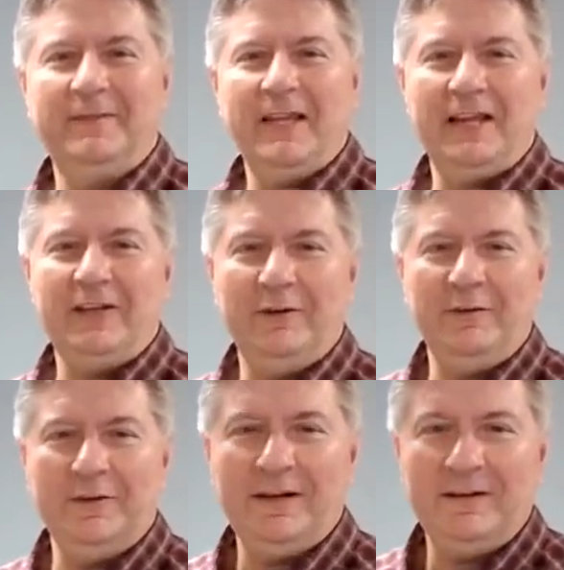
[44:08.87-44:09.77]
Thank
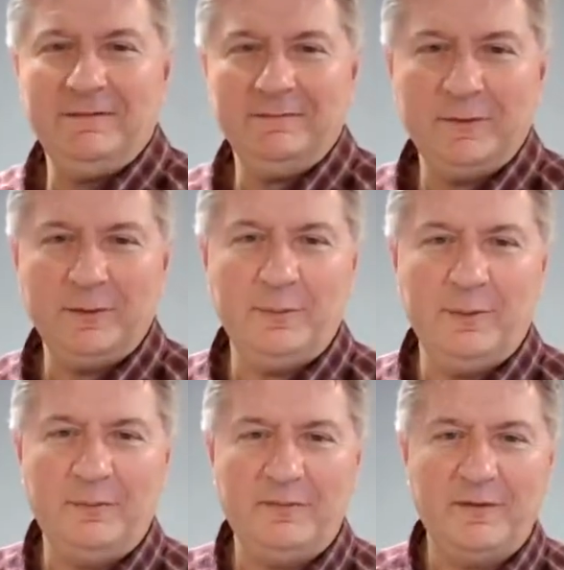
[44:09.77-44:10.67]
you for
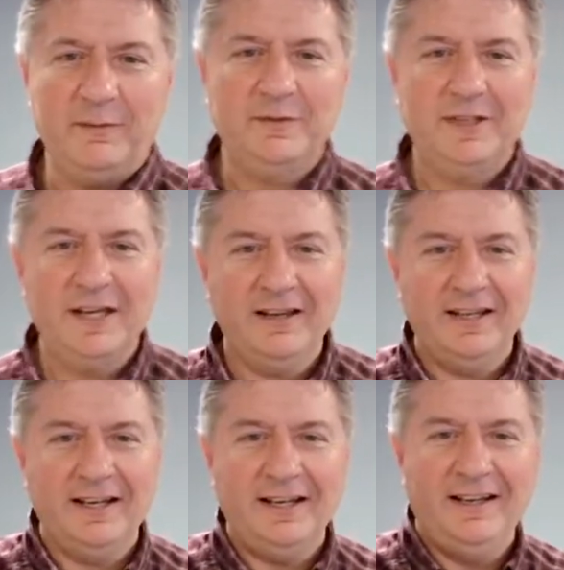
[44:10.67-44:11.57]
saying
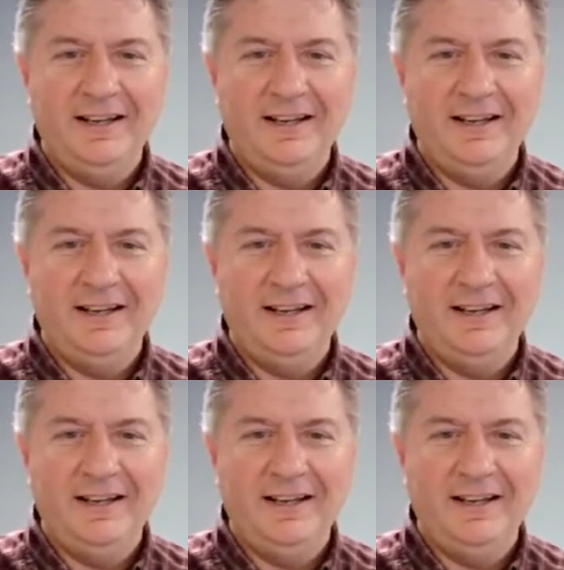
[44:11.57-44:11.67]
that.